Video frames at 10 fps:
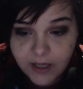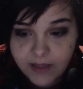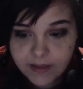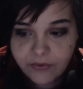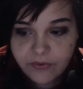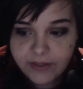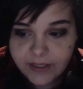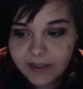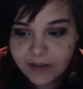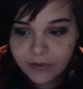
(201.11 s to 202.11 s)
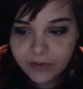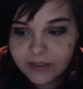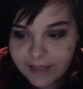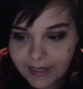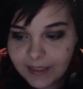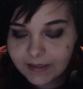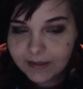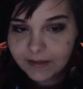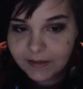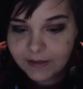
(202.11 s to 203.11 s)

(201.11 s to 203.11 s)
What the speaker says: that filling in those stats